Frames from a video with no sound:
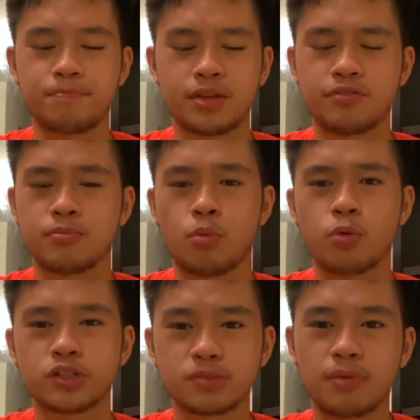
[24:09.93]
even
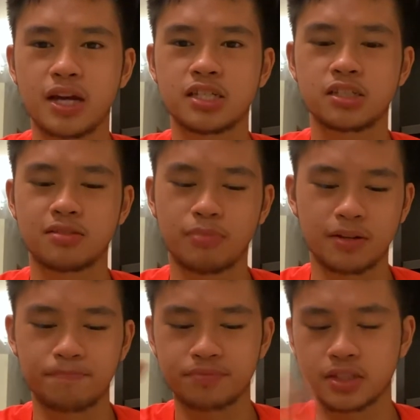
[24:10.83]
more spice, but
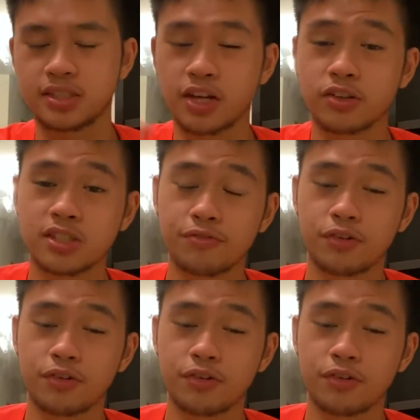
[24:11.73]
the steak itself